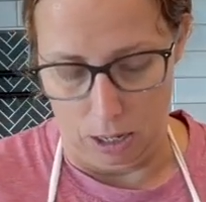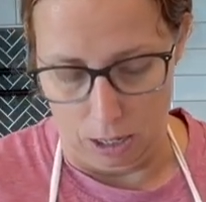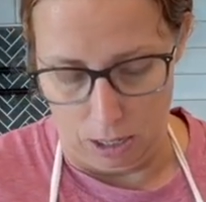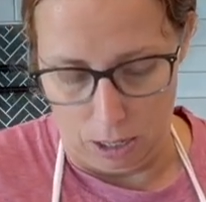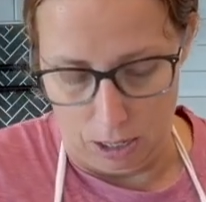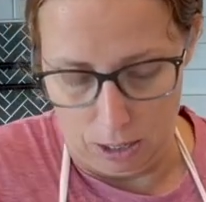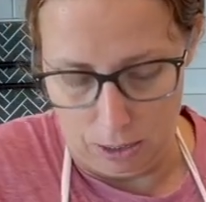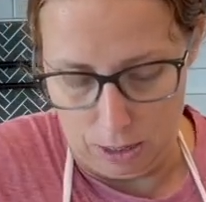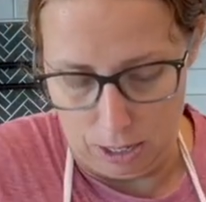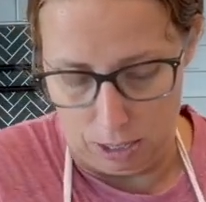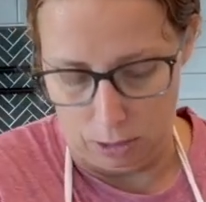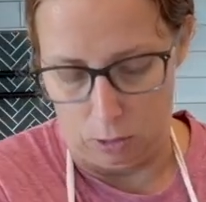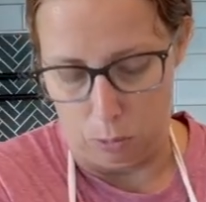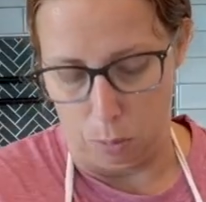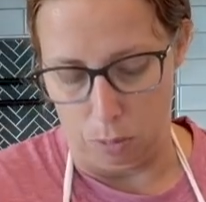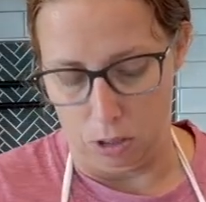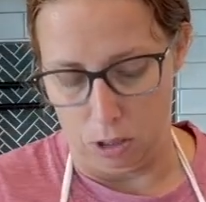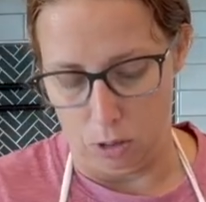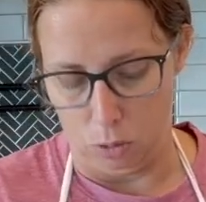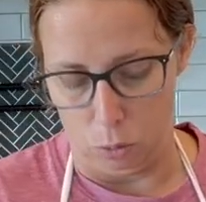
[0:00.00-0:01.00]
And that's
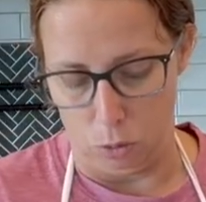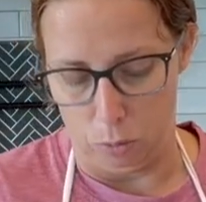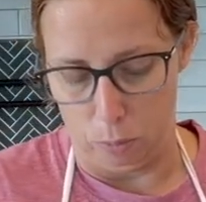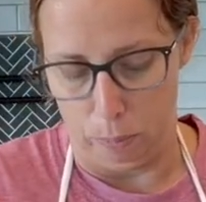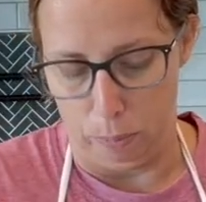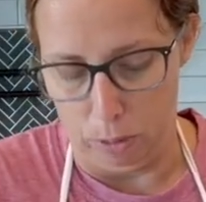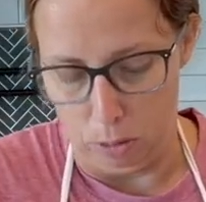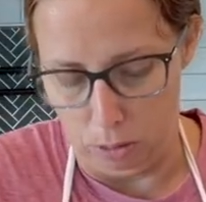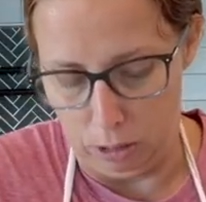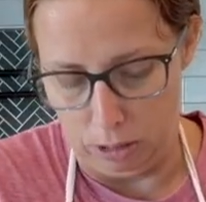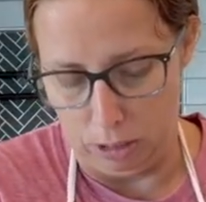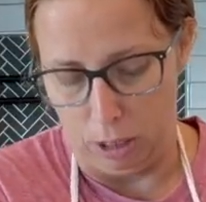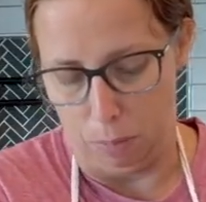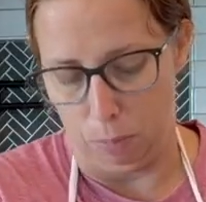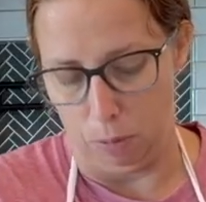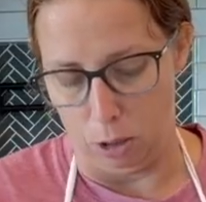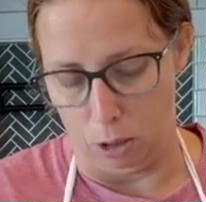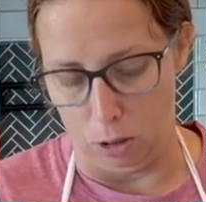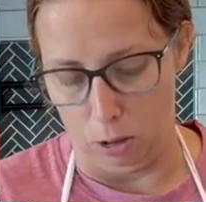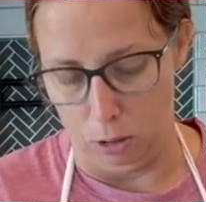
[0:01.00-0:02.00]
because we're building up
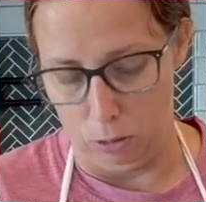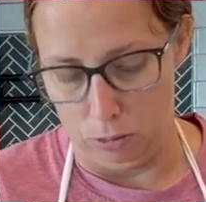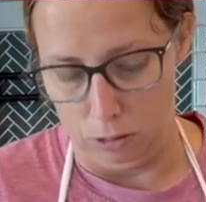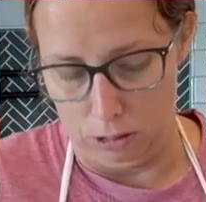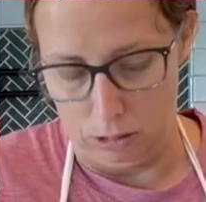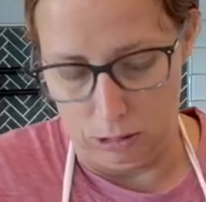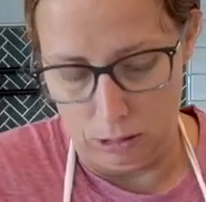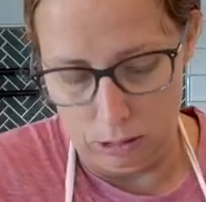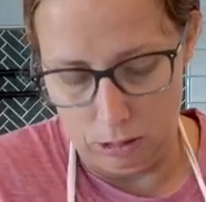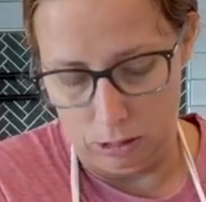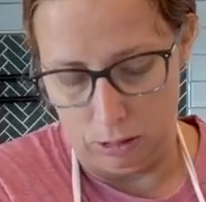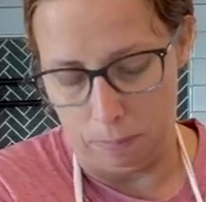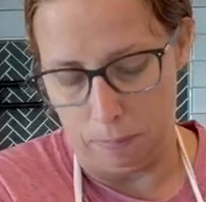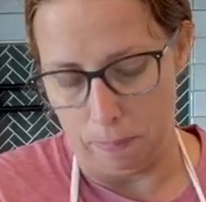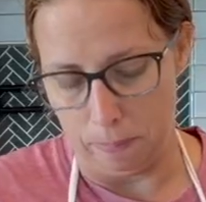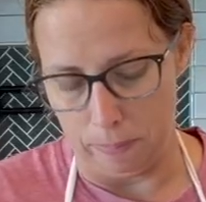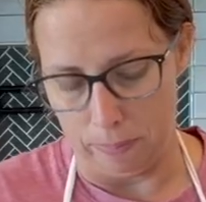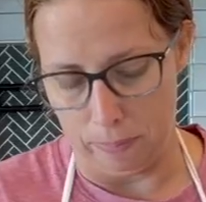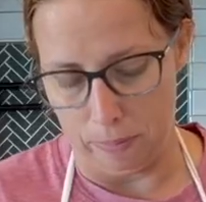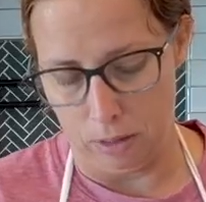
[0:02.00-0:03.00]
the gluten
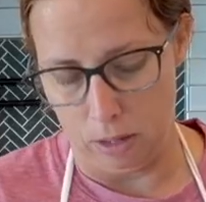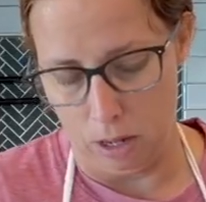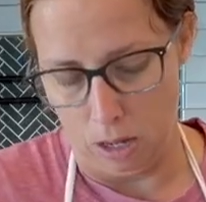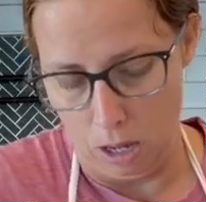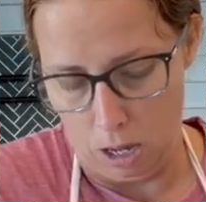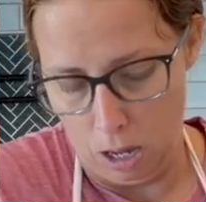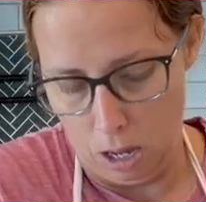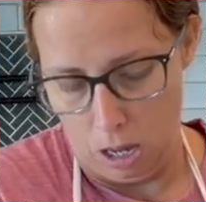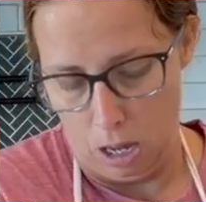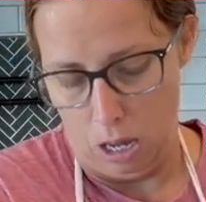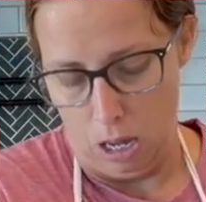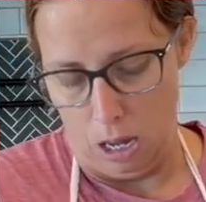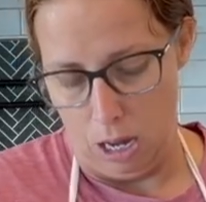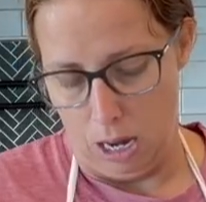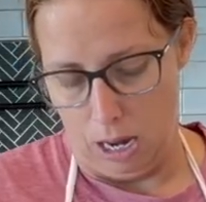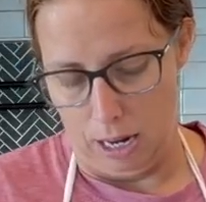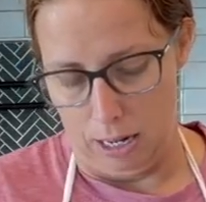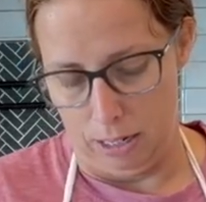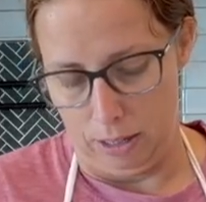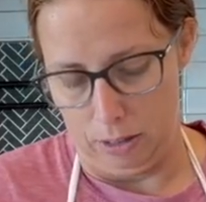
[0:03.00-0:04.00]

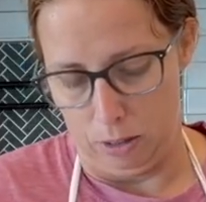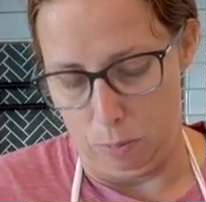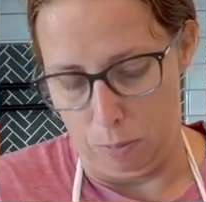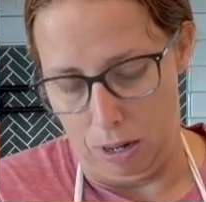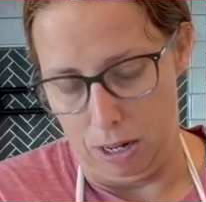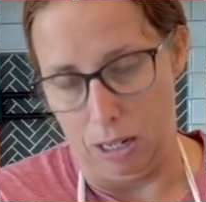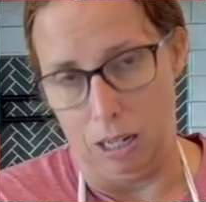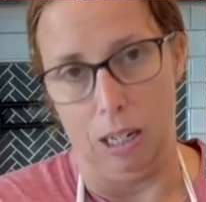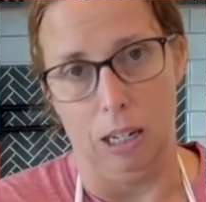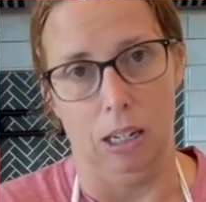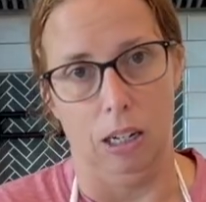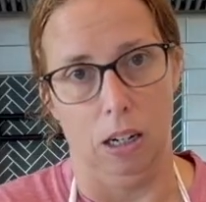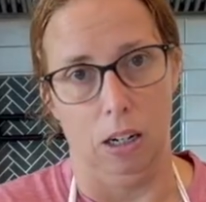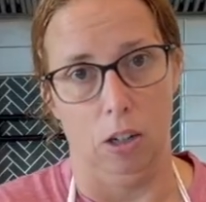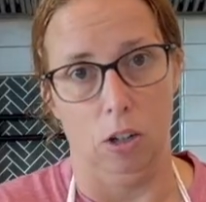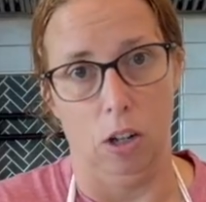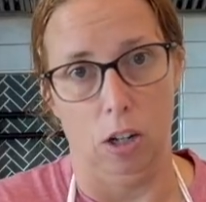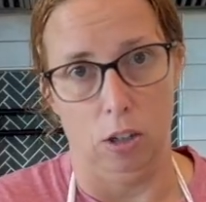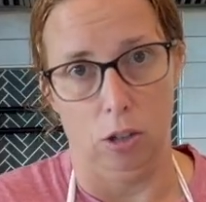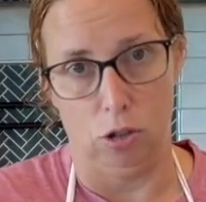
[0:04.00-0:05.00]
and it's making it
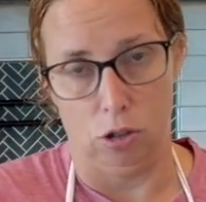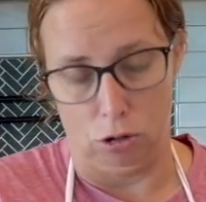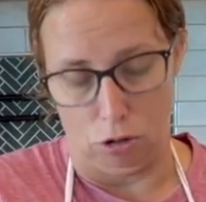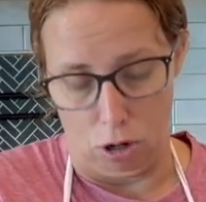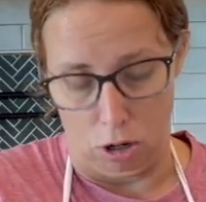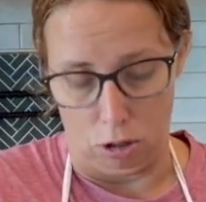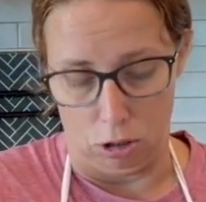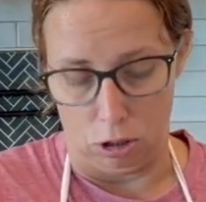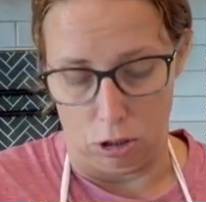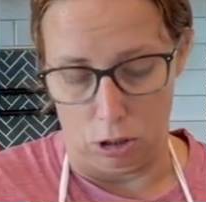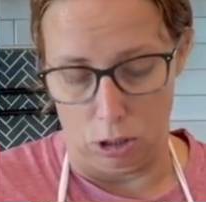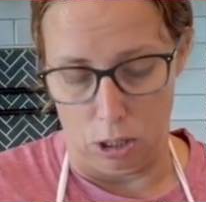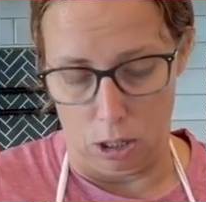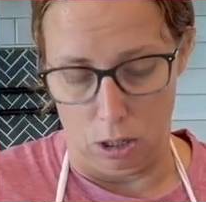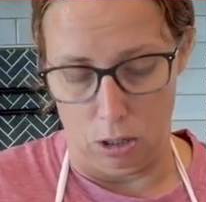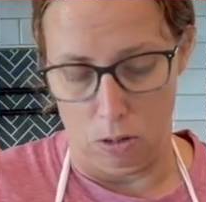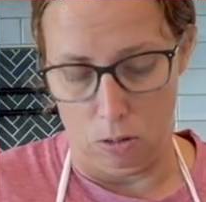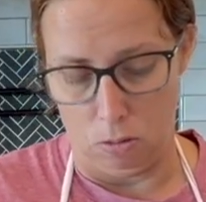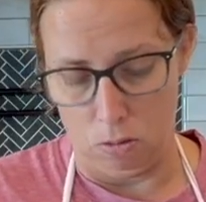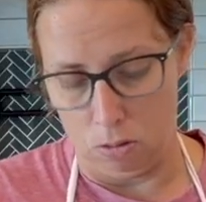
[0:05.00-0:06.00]
a stronger
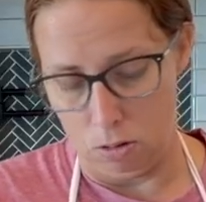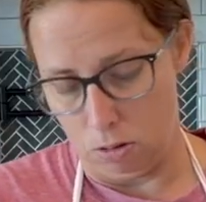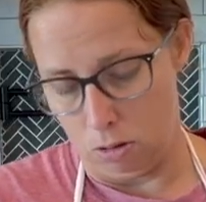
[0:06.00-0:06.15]
dough